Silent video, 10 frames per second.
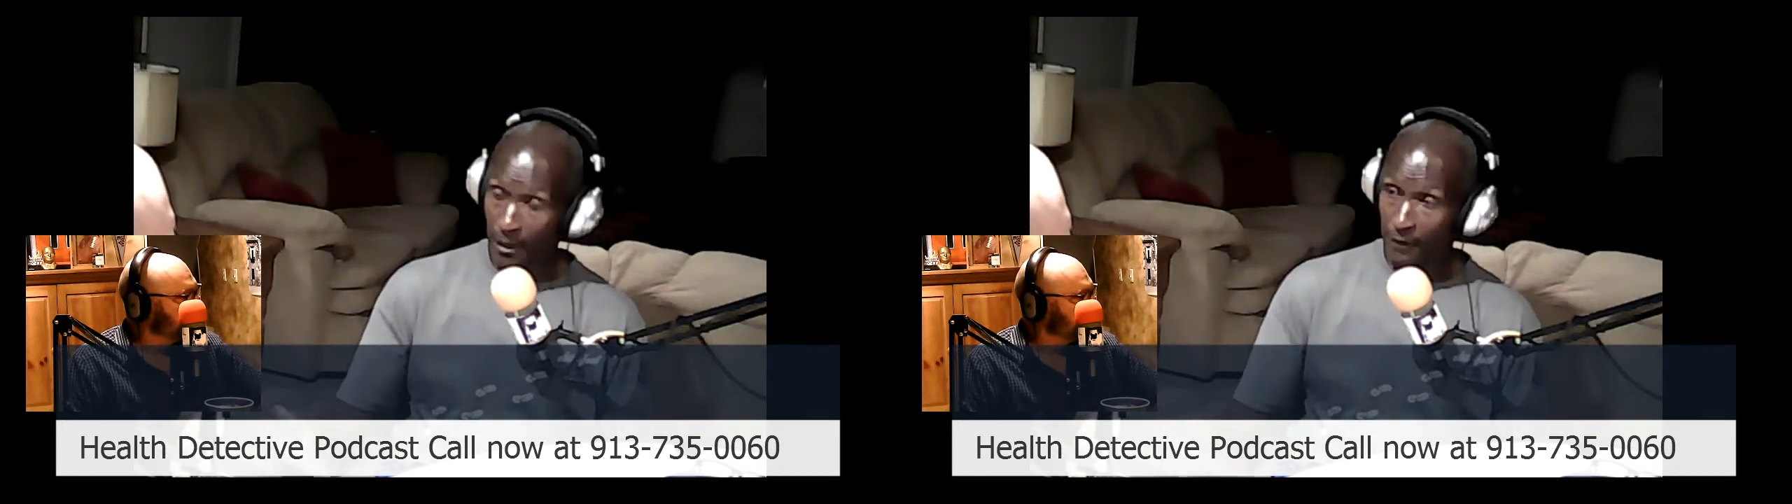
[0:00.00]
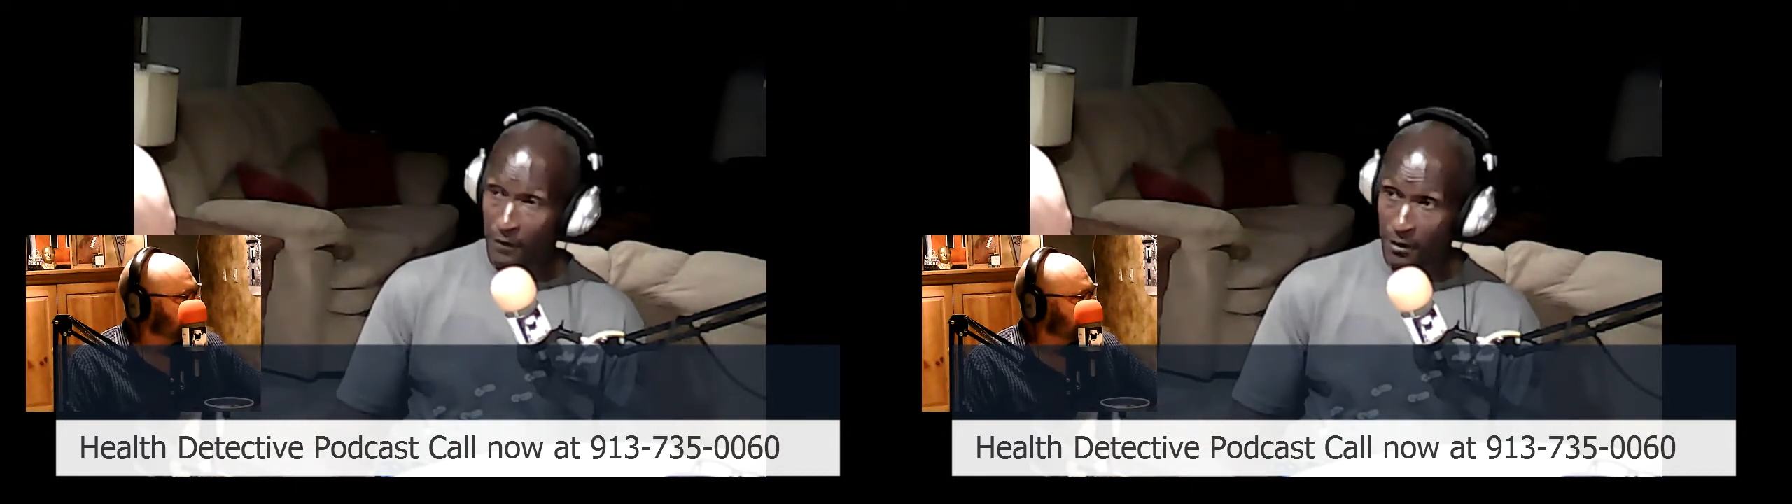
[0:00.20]

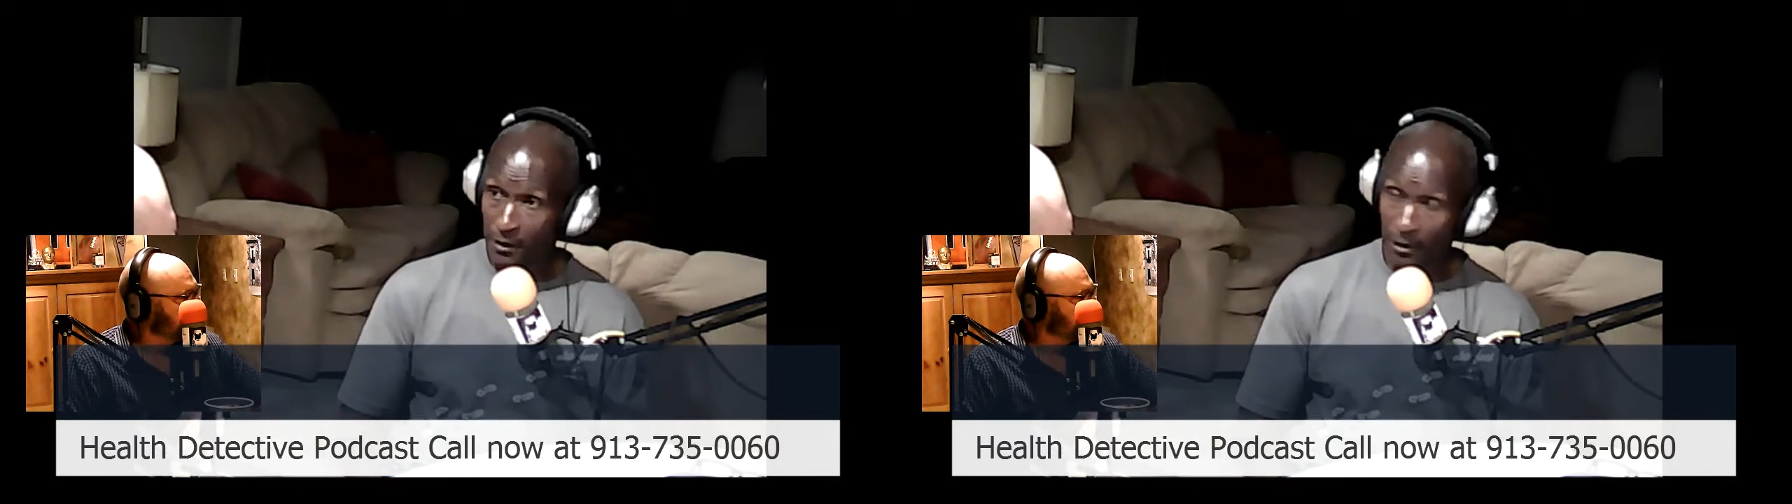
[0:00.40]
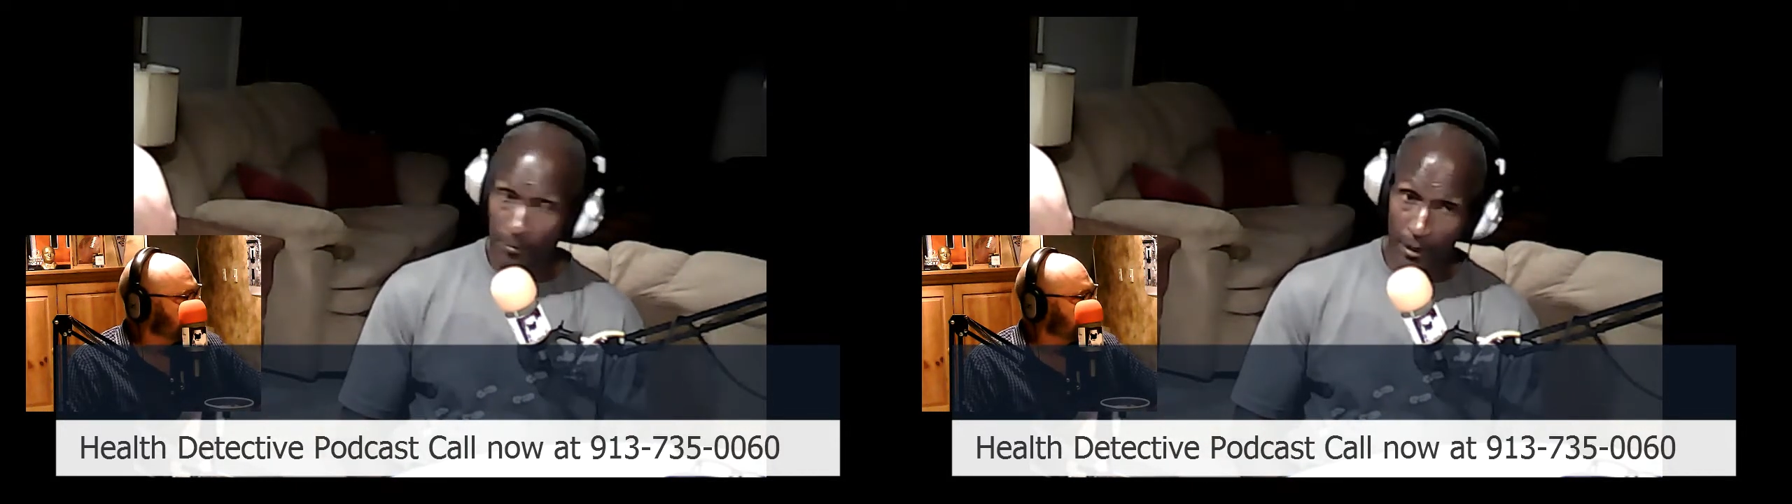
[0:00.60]

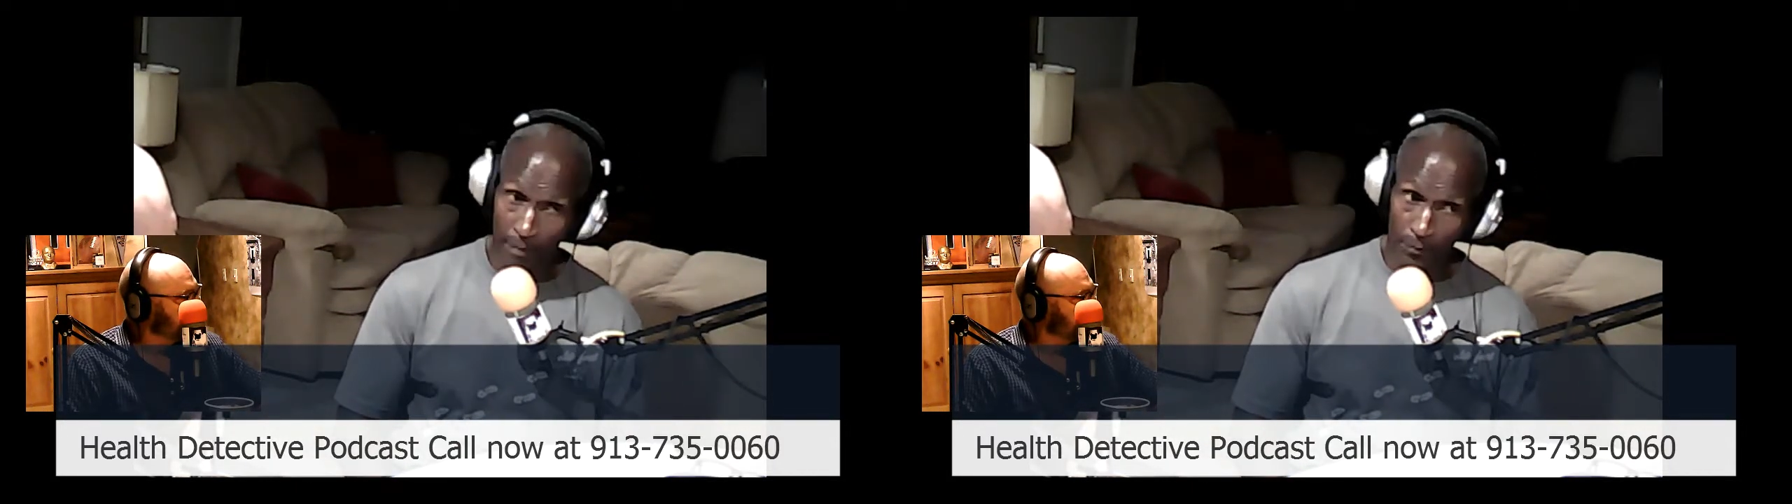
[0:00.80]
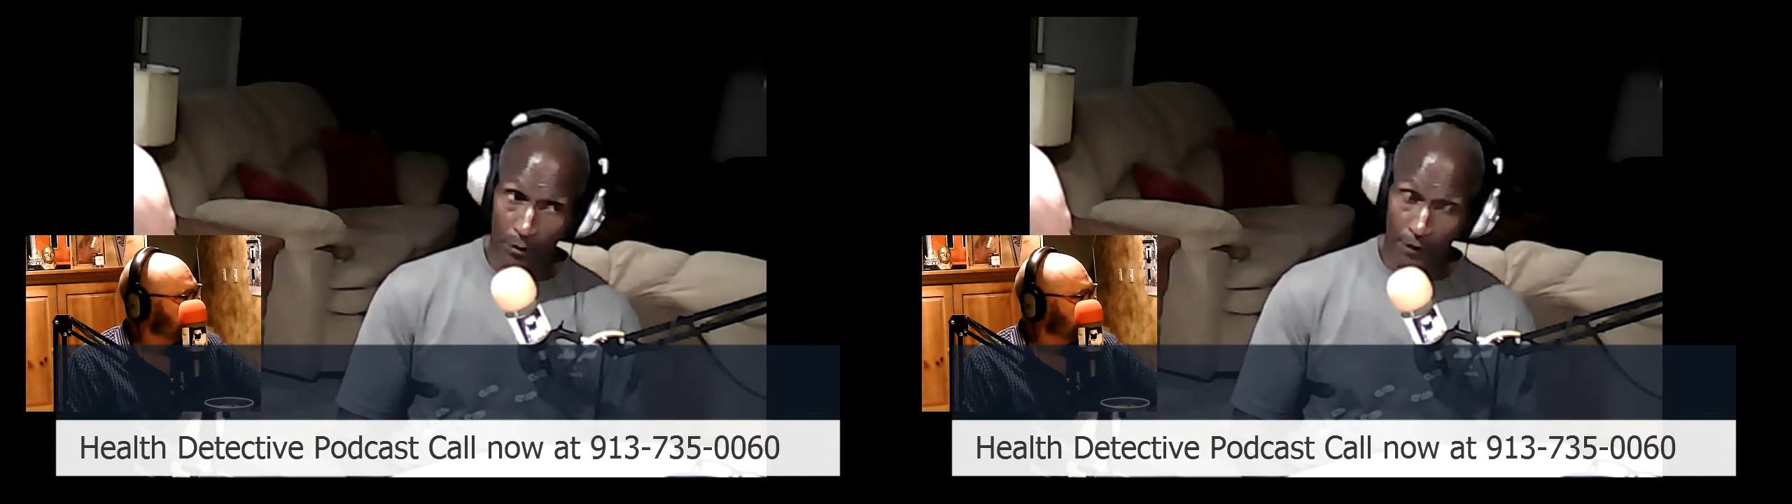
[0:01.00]
facility, but I
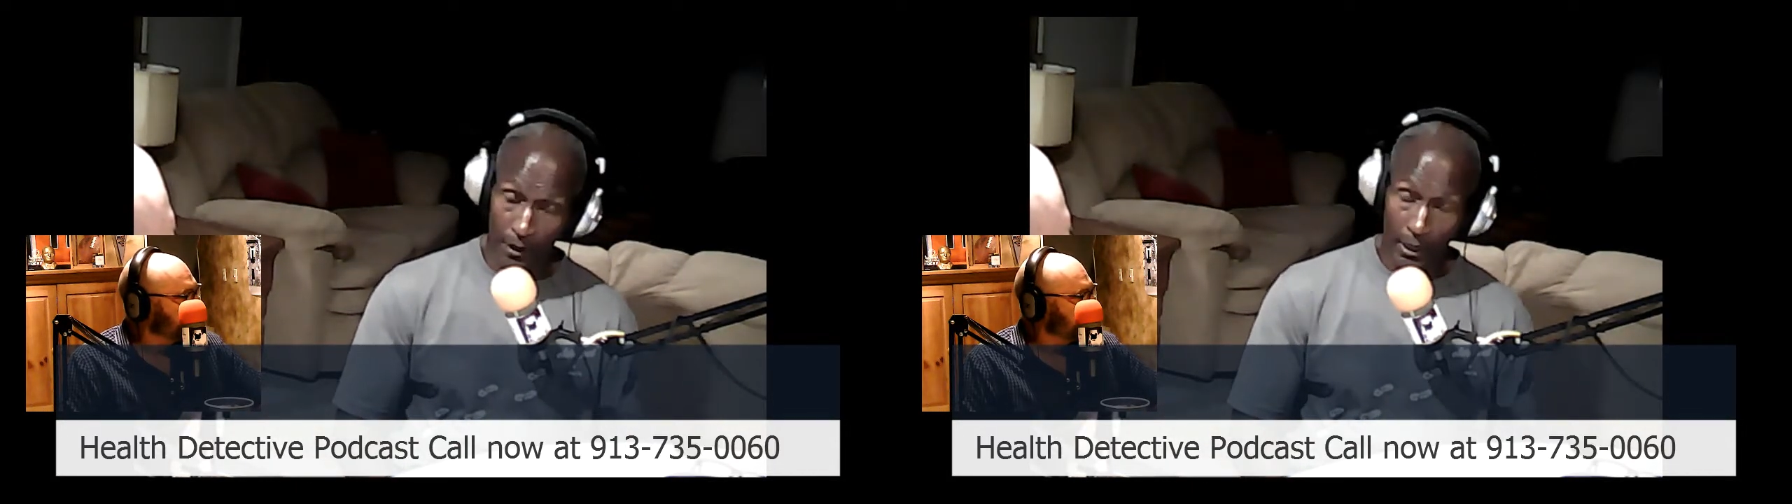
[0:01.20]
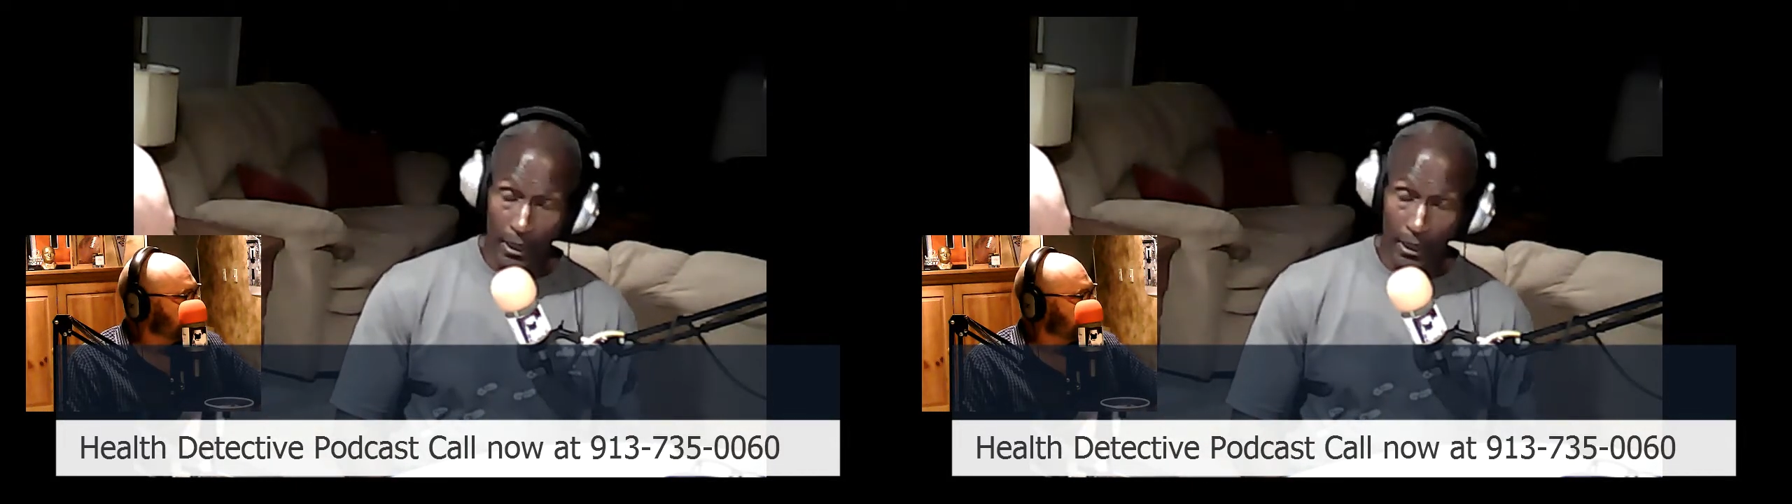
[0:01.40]
moved it.